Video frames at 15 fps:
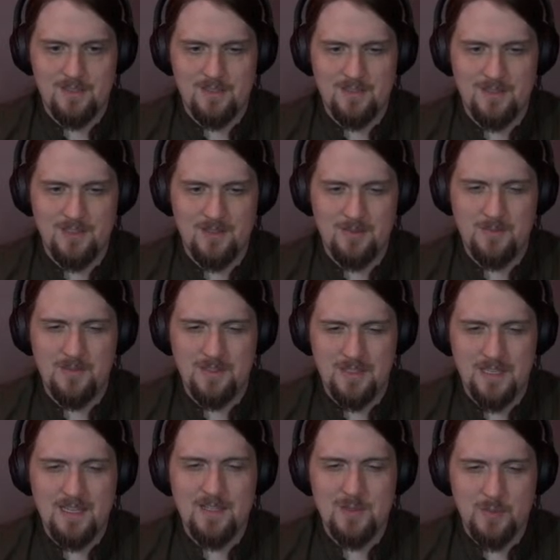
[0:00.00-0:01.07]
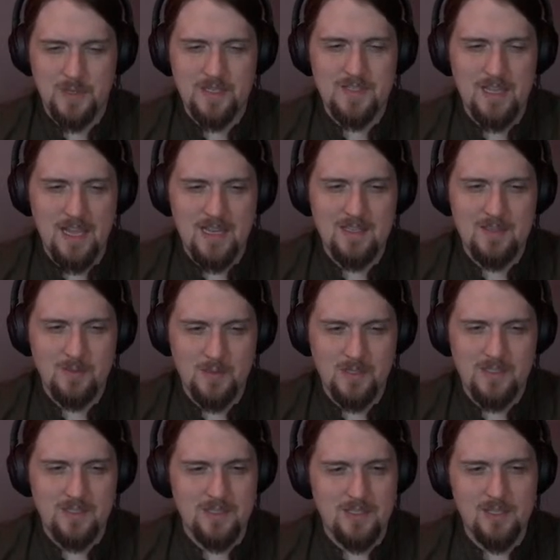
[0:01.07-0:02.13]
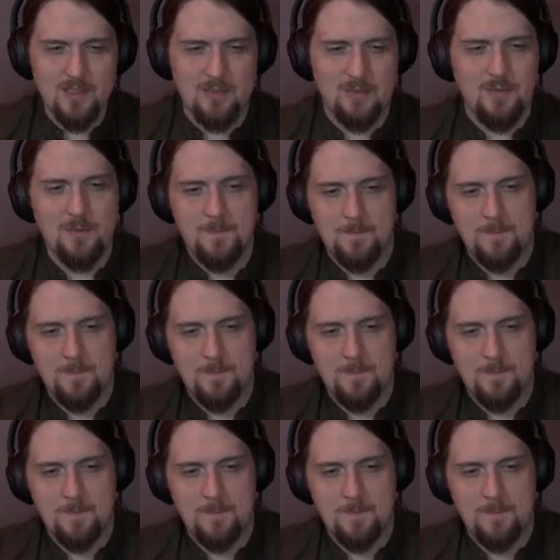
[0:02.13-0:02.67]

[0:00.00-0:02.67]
and he was at his wit's end what to do.